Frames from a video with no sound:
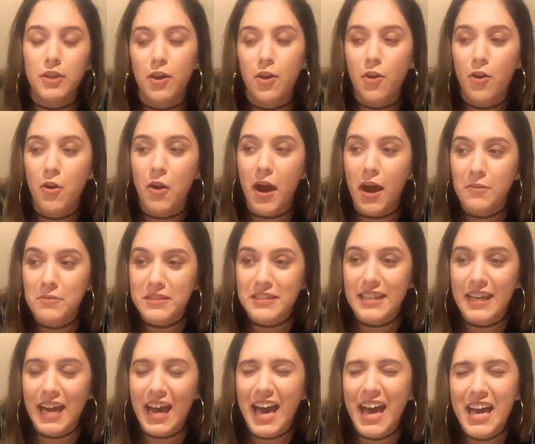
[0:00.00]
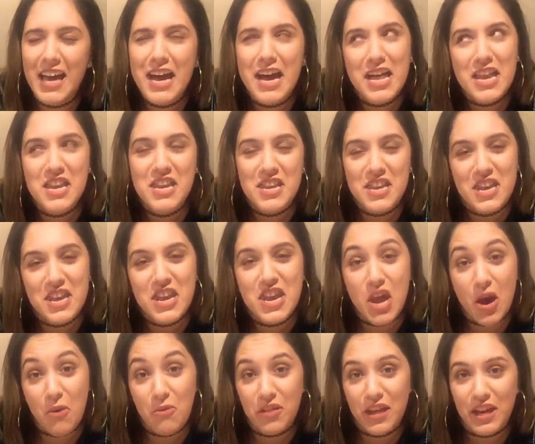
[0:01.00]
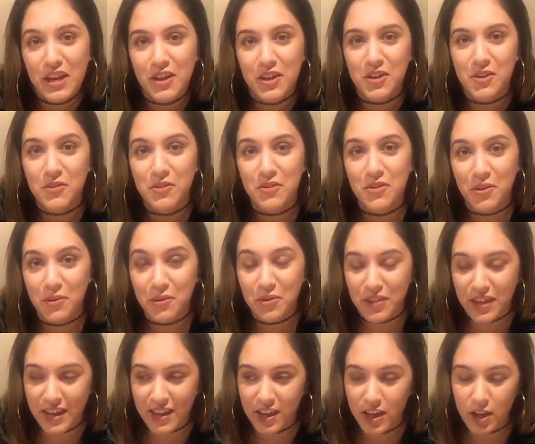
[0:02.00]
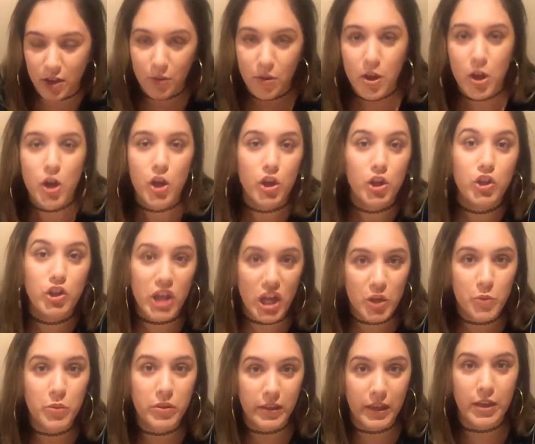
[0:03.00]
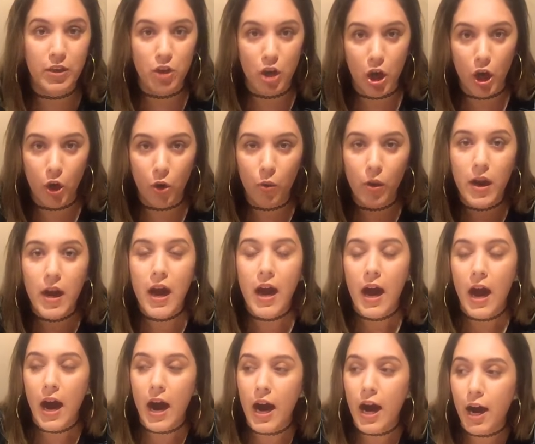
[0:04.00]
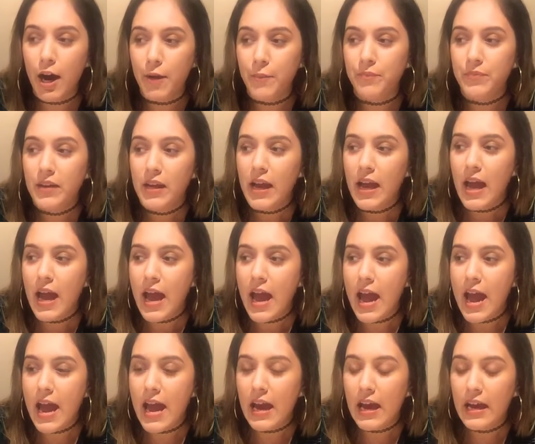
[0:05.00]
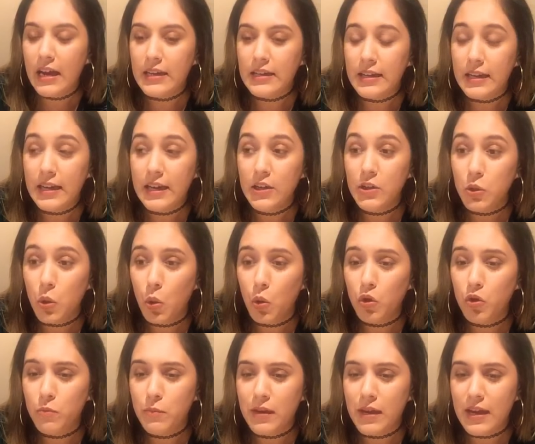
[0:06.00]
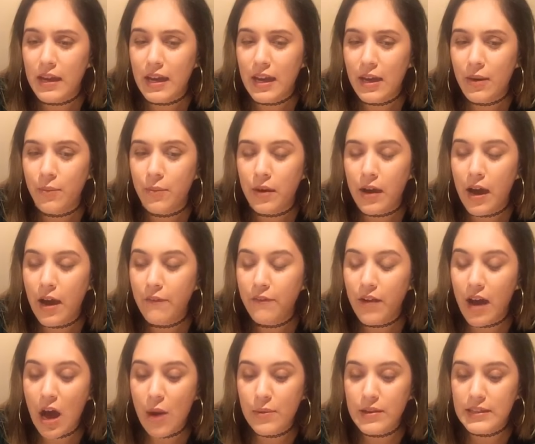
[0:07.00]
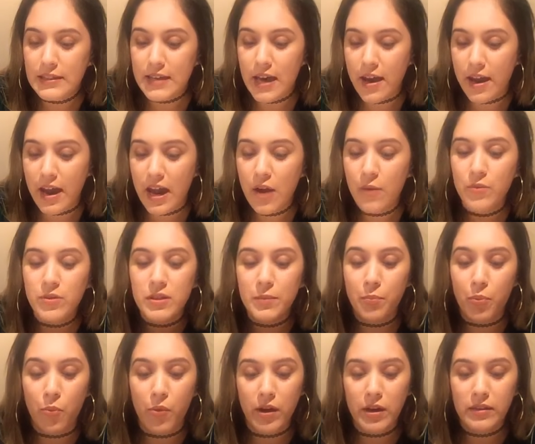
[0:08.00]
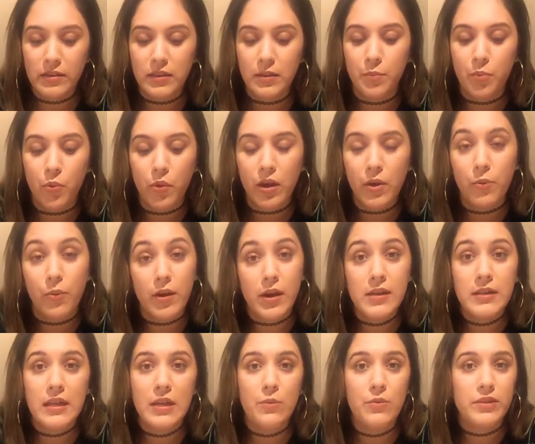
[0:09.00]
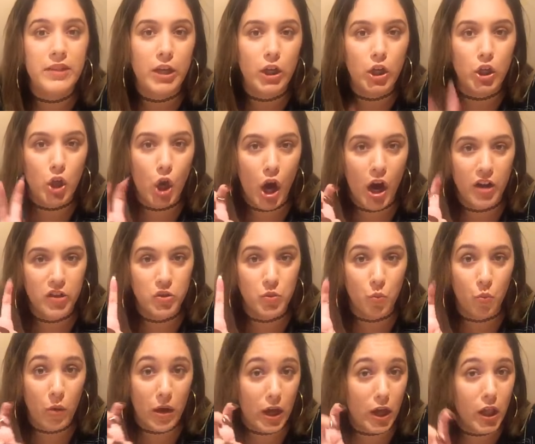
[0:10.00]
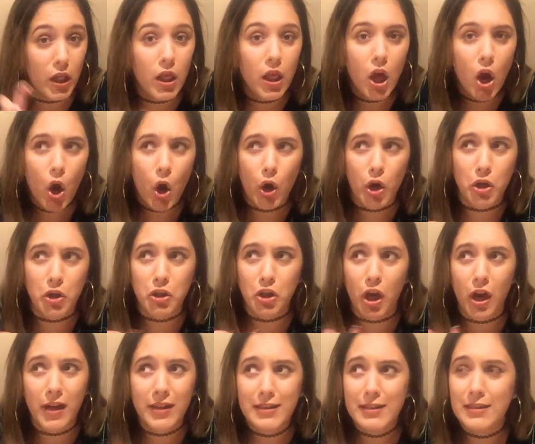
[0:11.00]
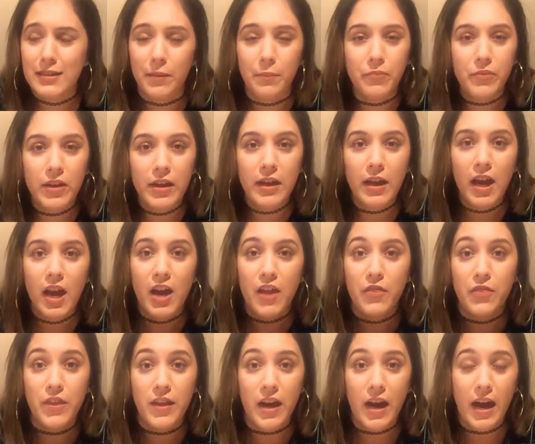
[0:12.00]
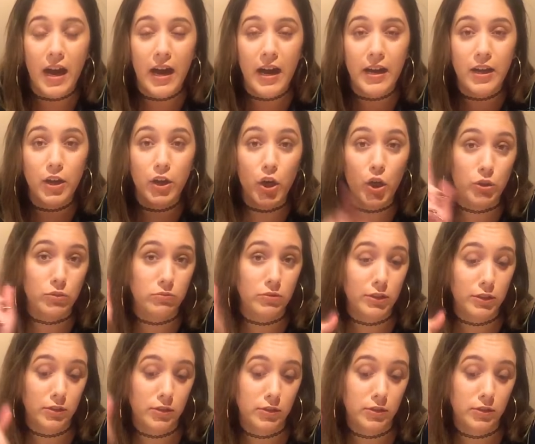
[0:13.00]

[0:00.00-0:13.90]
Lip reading: I was like, no thank you, genuinely no. And he told me, I forgot how he said it. It was the point was, it was like God's will or God's something that I, you know,